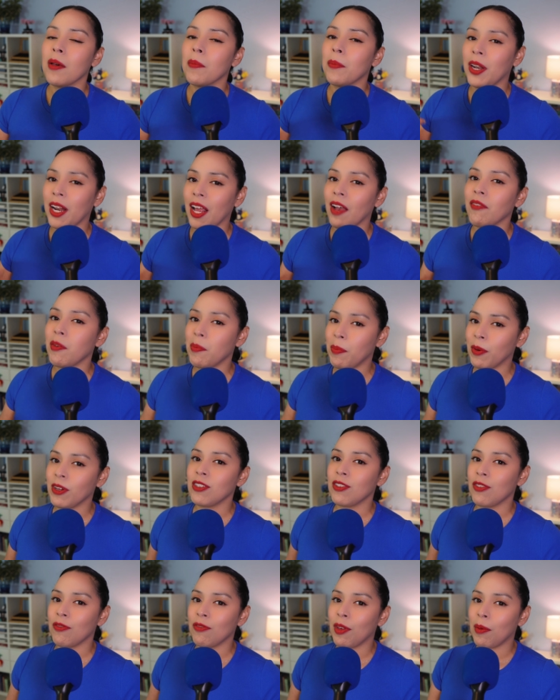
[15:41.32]
but I have a
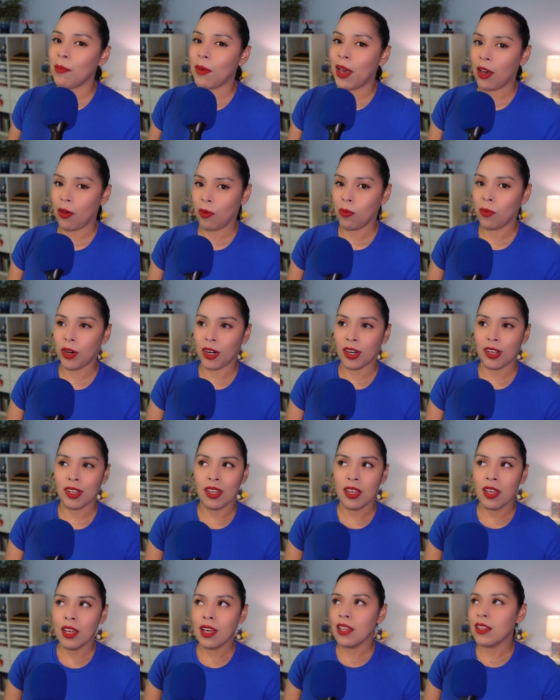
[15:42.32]
bunch of them at work.
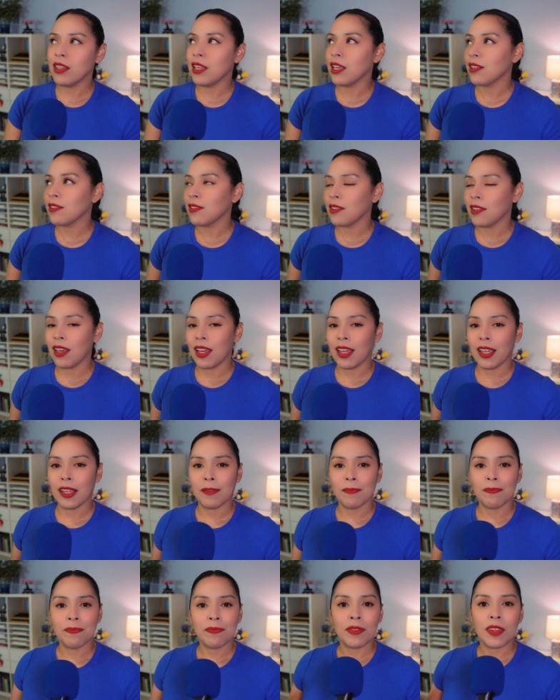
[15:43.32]
Things
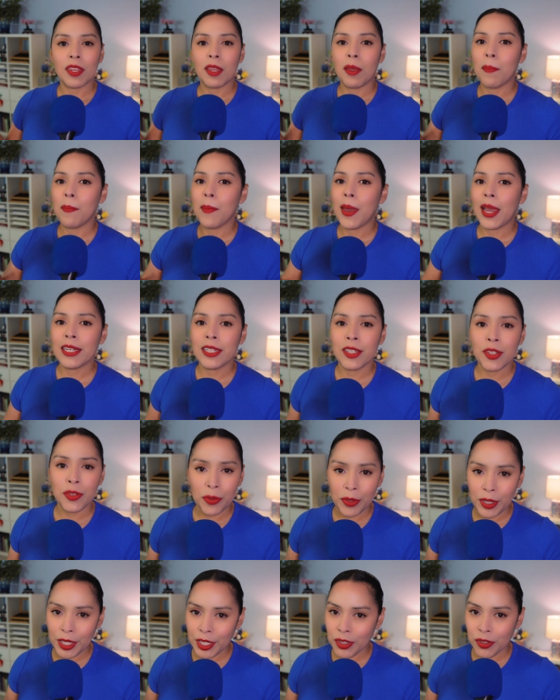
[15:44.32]
like
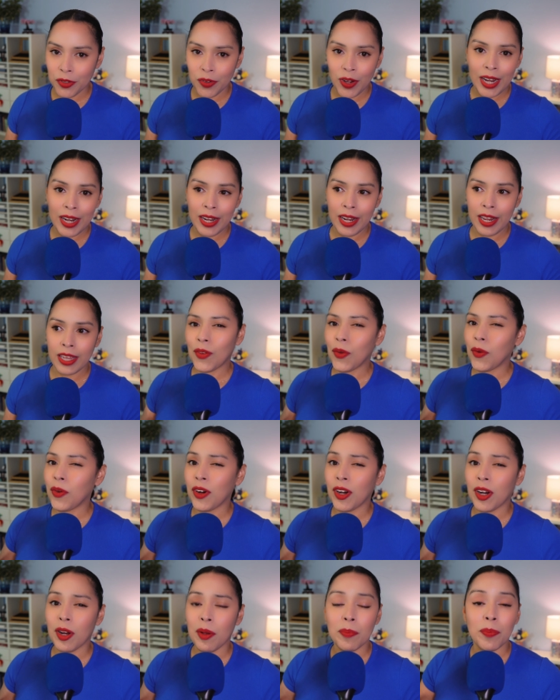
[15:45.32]
mandatory training
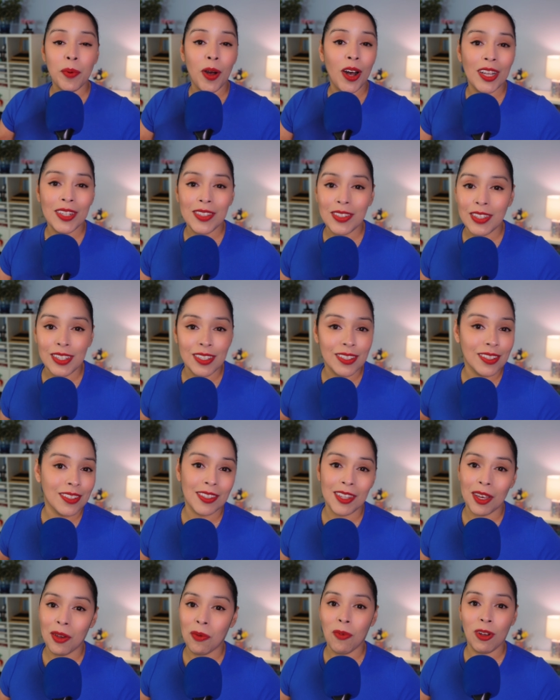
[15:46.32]
or bosses
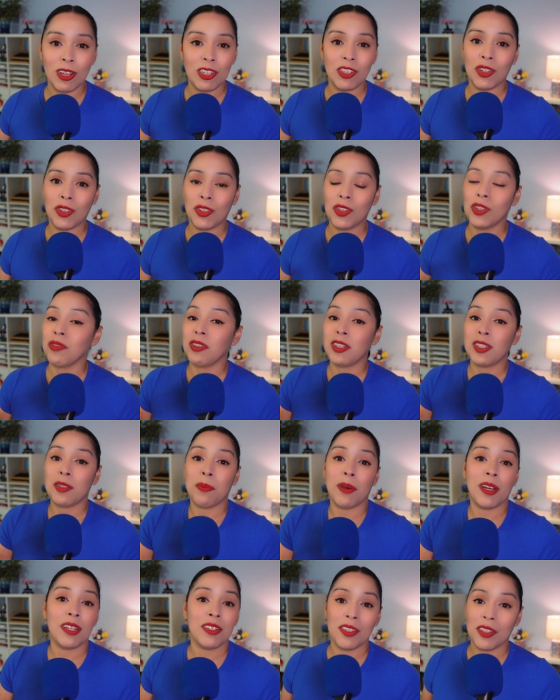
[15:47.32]
that want you to
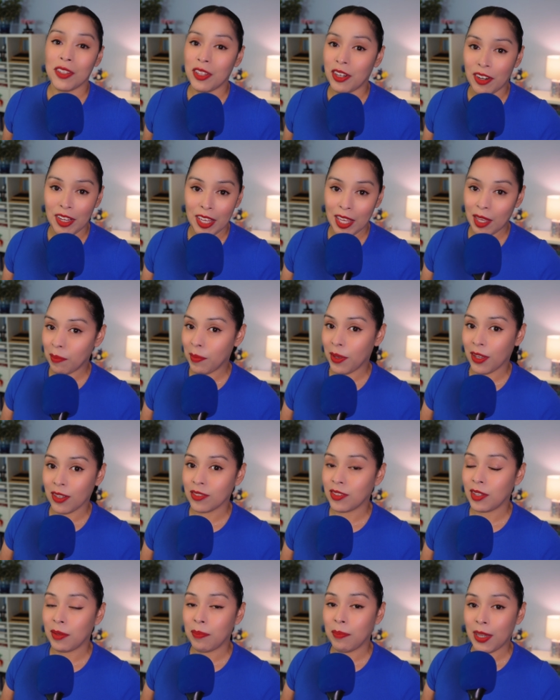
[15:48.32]
respond to their
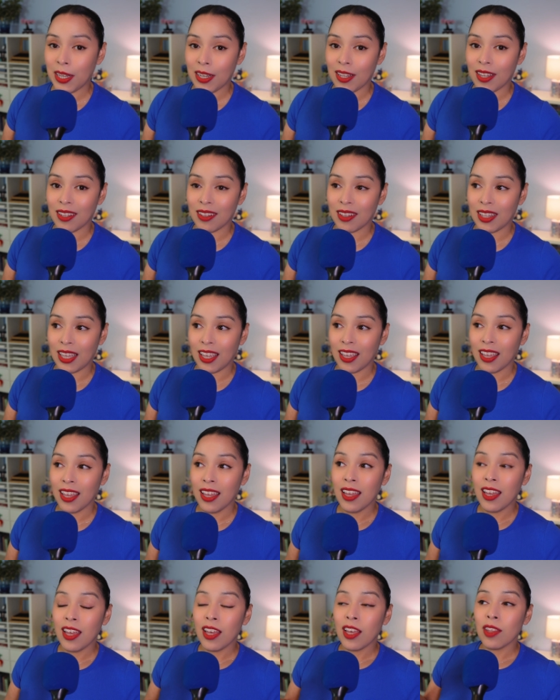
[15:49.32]
emails immediately.
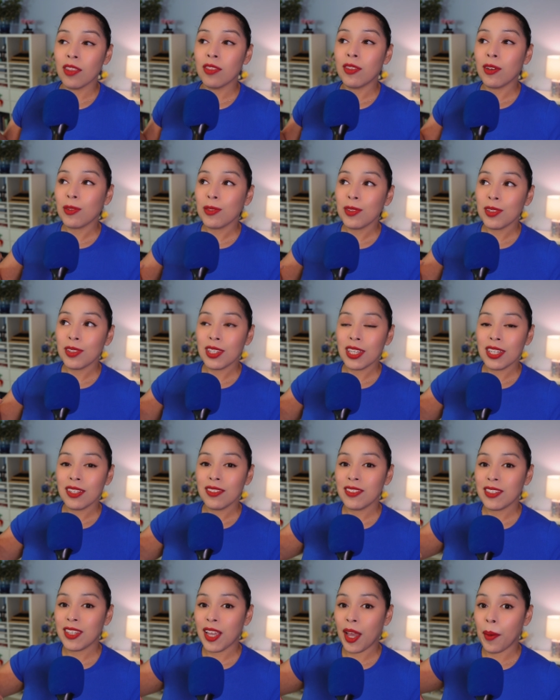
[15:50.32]
Those
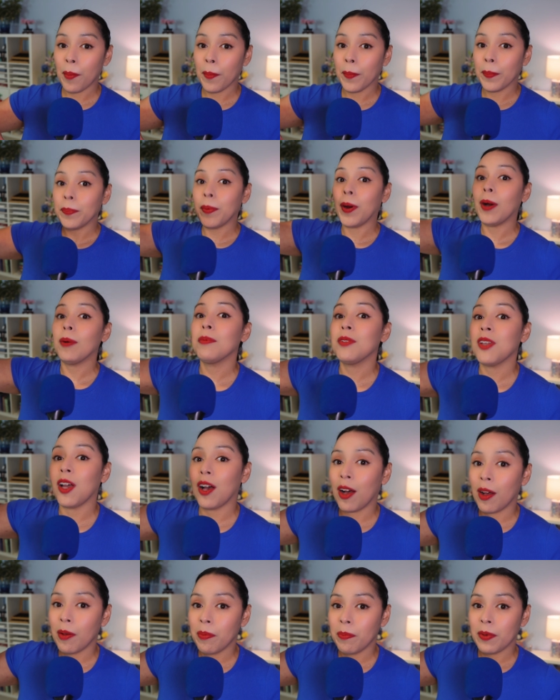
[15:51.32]
things get bumped
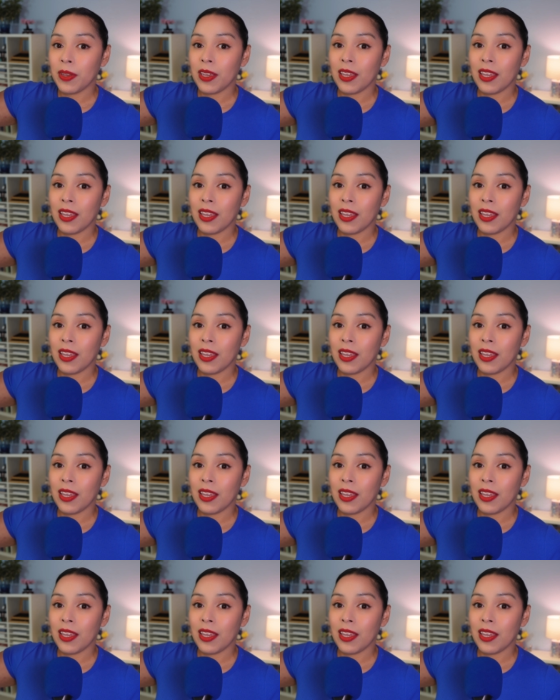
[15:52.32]
up